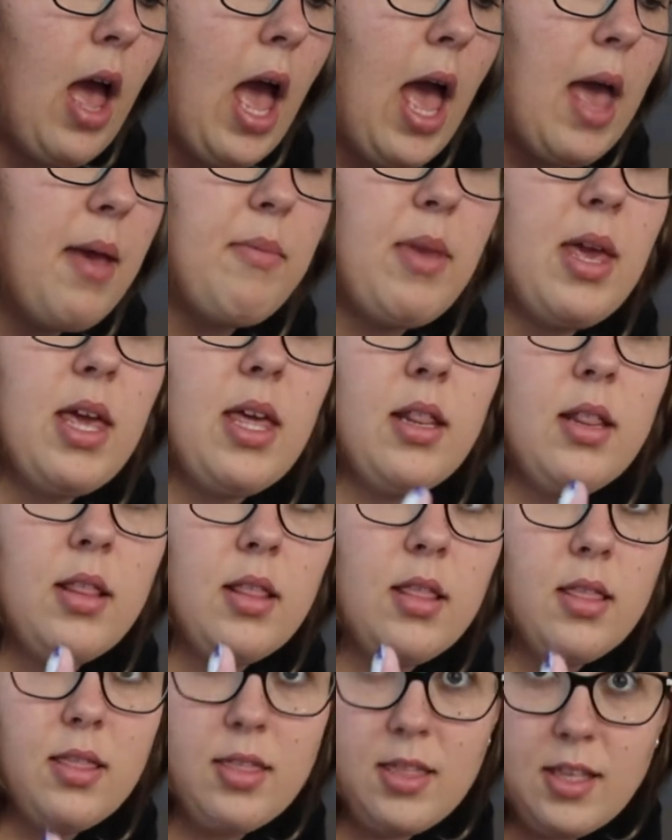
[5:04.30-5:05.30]
I made
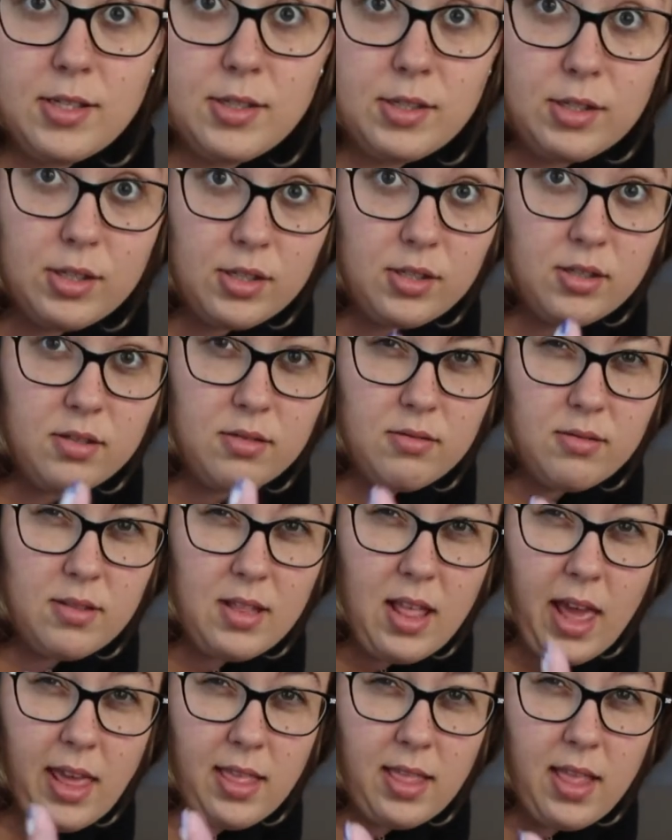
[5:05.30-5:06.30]
this,
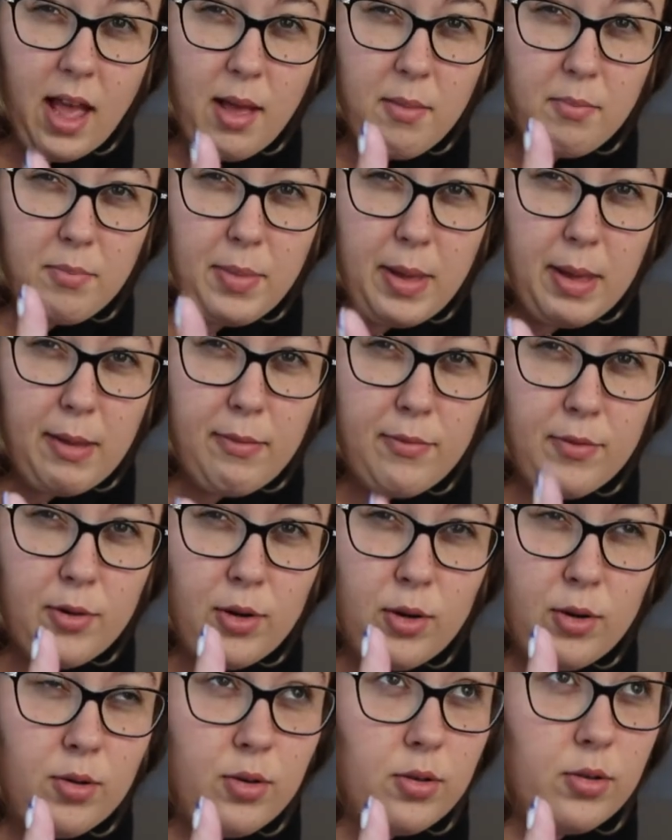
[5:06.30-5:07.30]
like that beef
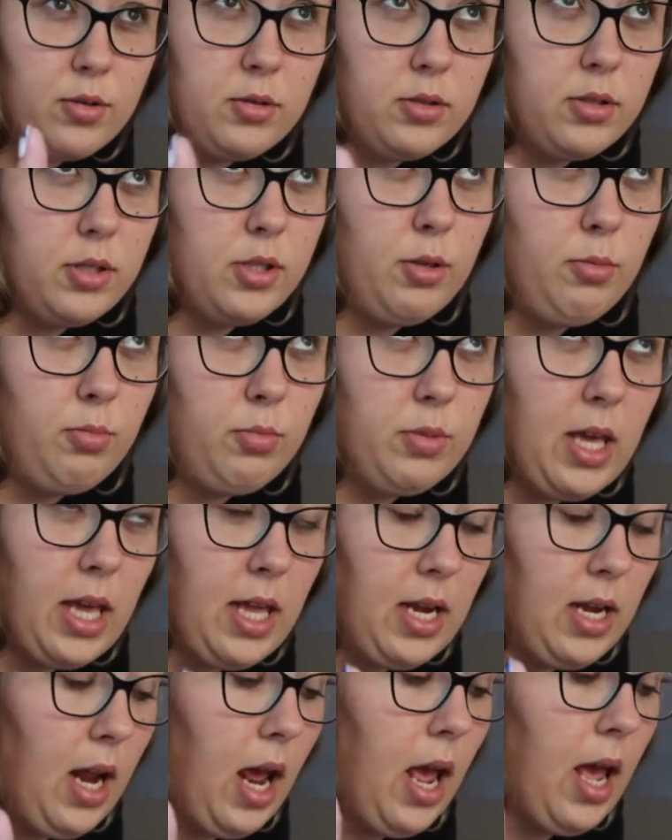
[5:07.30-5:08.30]
noodle soup
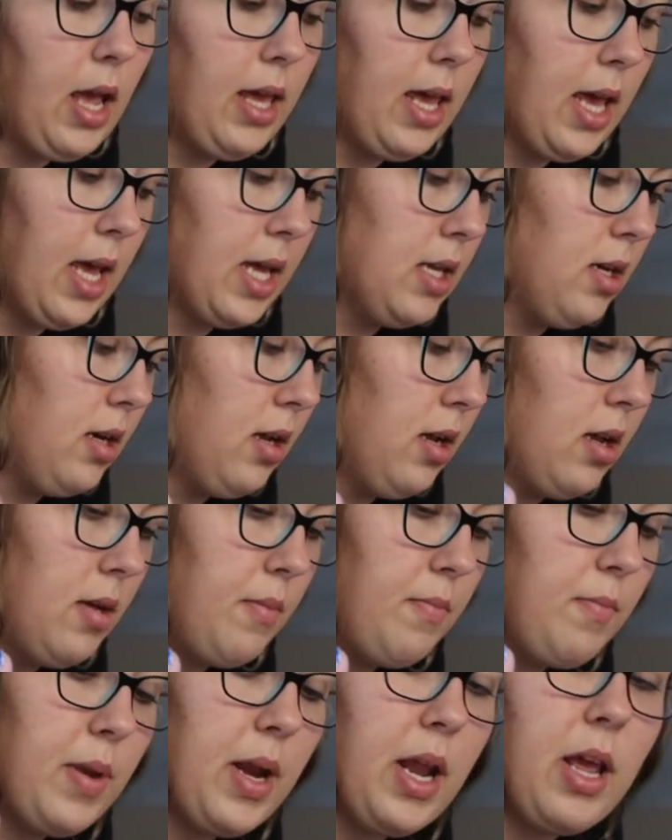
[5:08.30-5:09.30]
thing again,
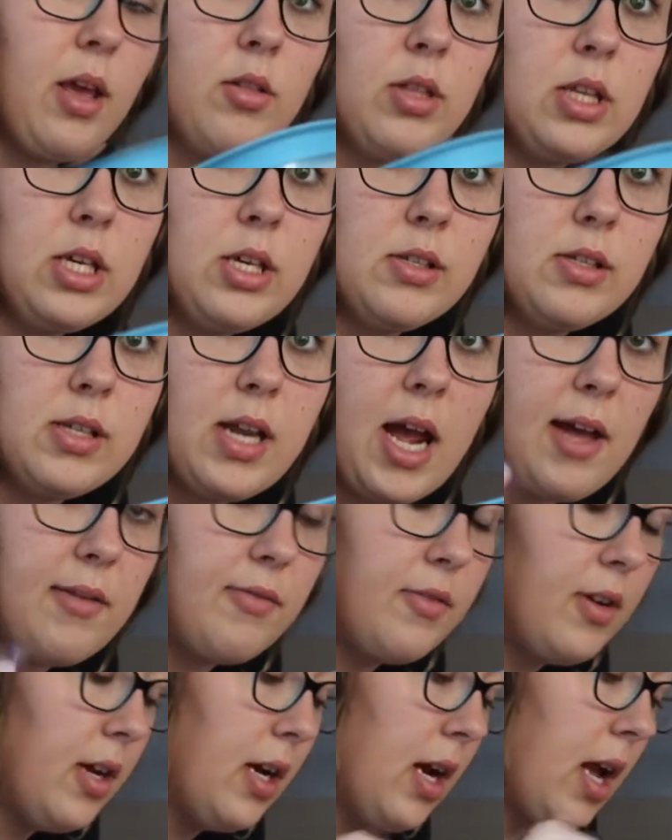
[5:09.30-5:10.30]
but I only used half
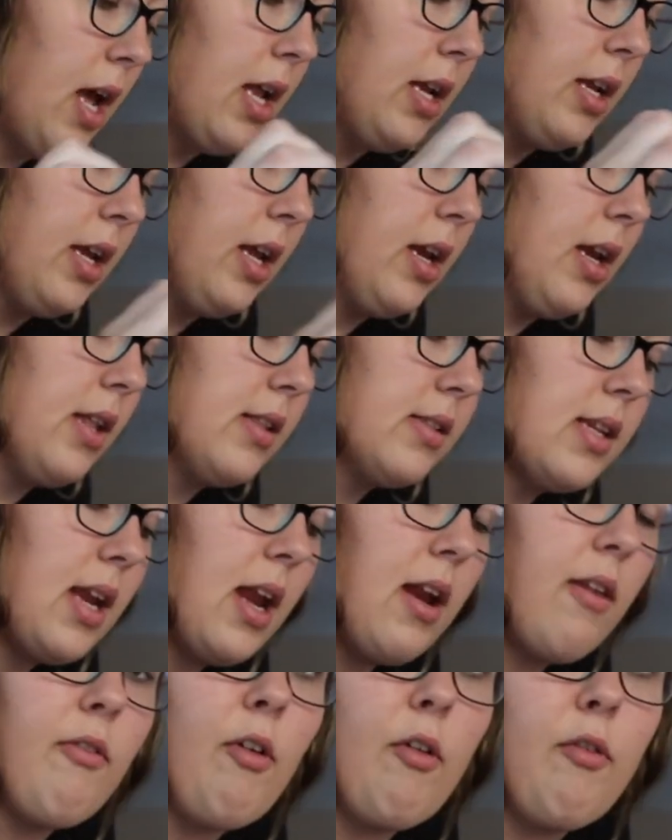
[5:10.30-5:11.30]
an onion instead
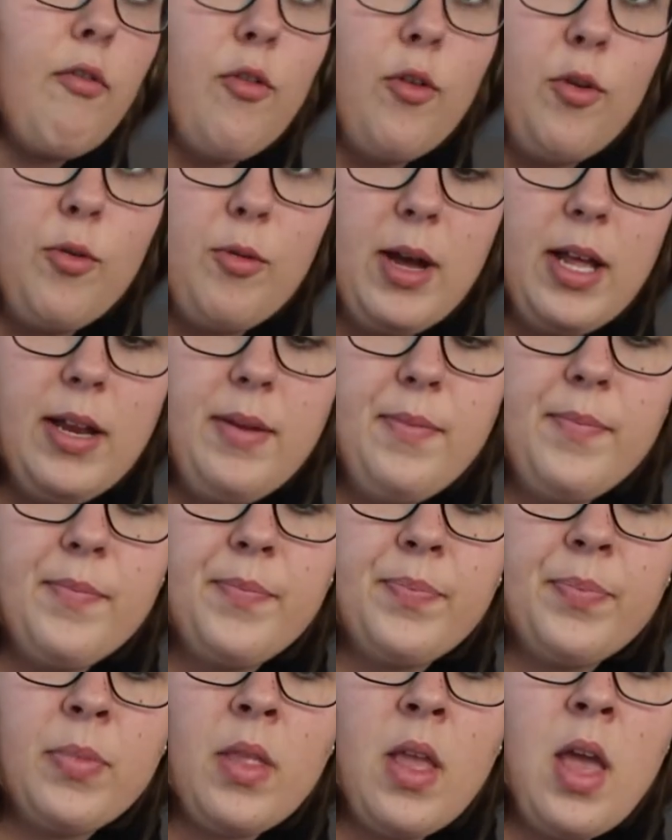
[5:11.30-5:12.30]
of a full one.
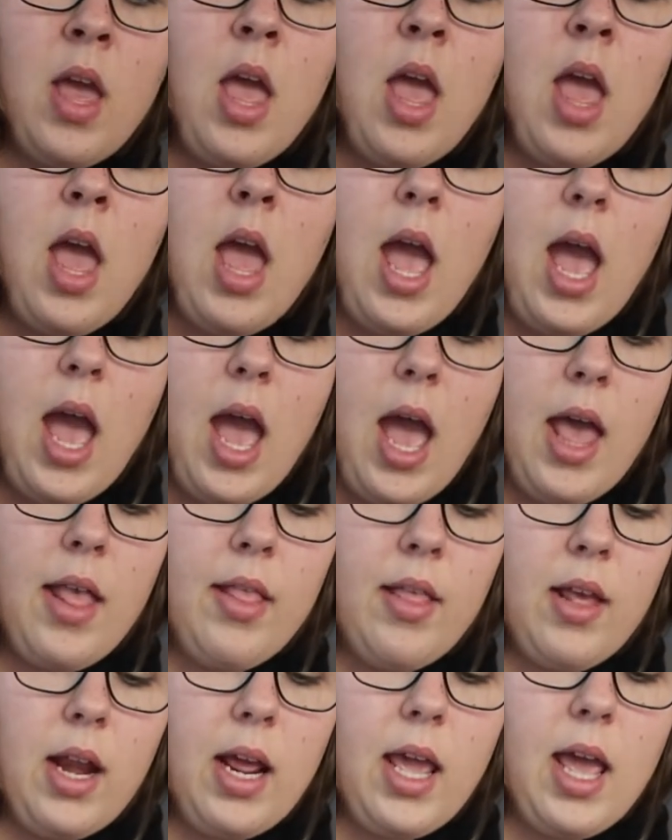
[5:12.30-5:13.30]
And
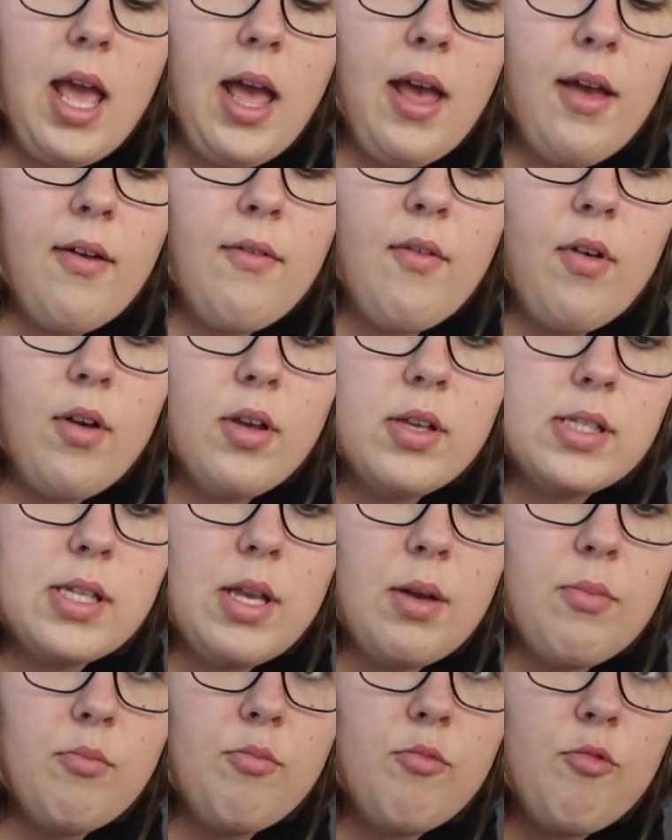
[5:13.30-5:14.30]
then I have
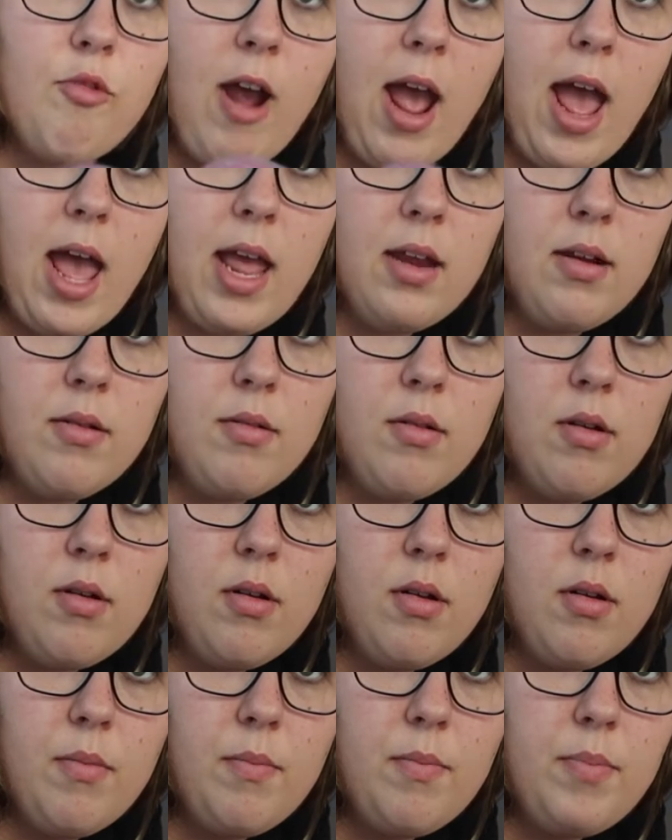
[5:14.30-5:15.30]
some red
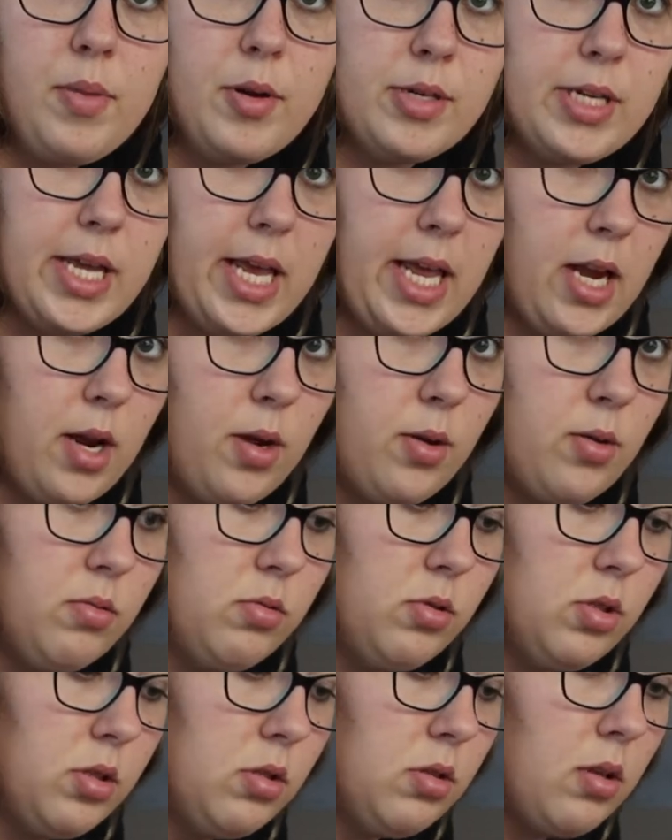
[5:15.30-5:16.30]

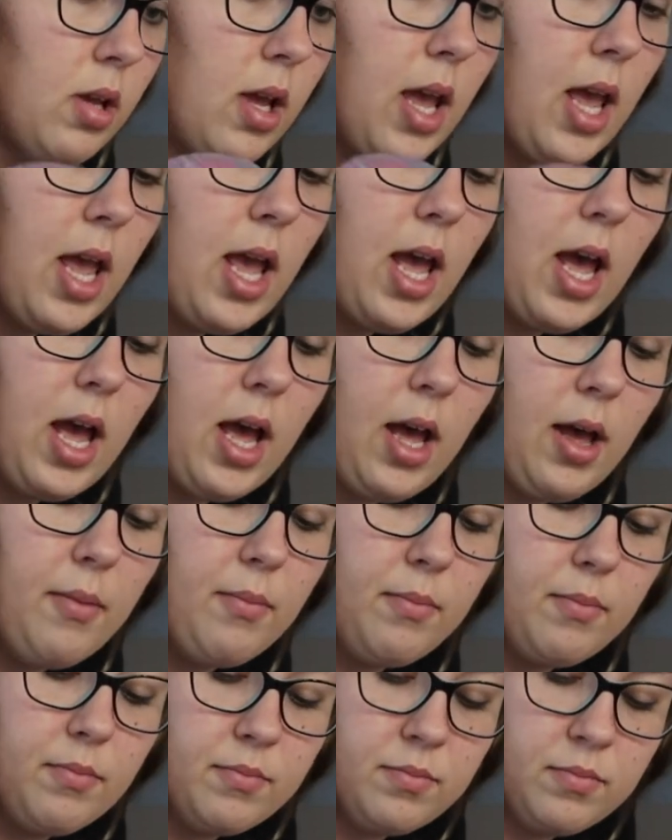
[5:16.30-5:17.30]
potatoes.
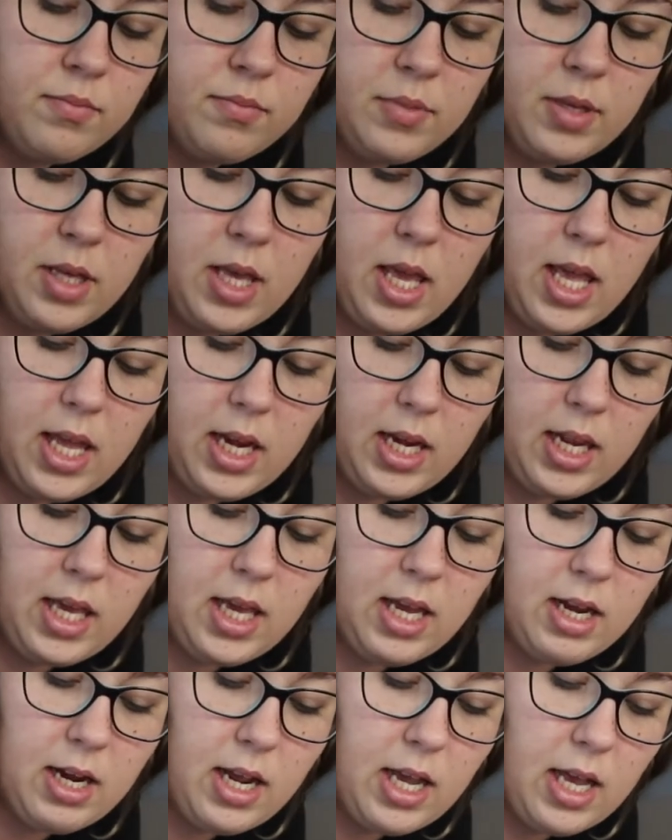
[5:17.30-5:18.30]
Um, in
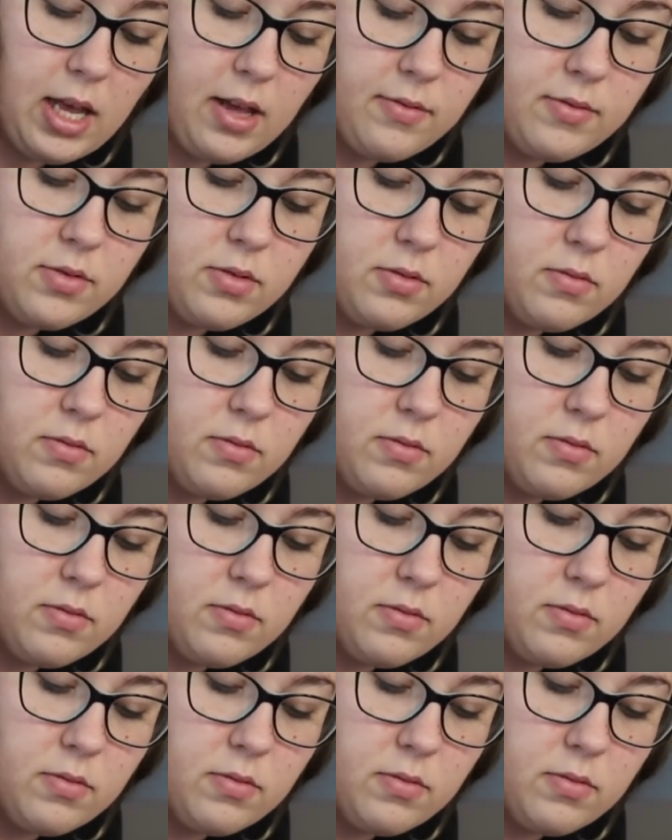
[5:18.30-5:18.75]
here I have